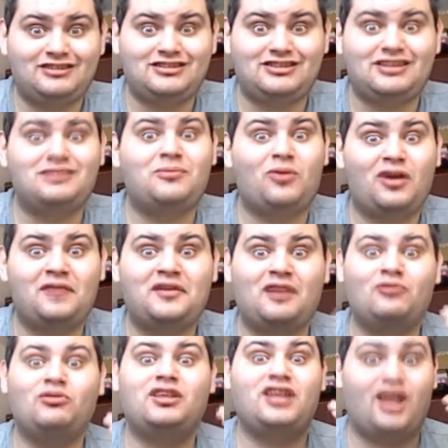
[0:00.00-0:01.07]
the point of
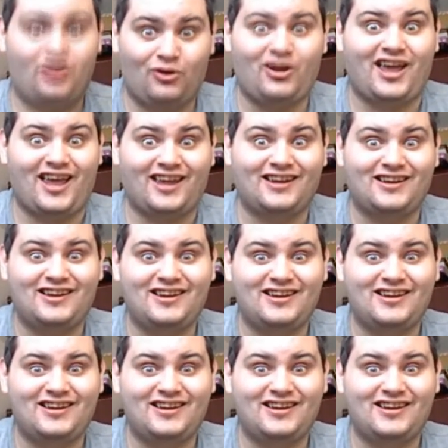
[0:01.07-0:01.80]
getting really annoying,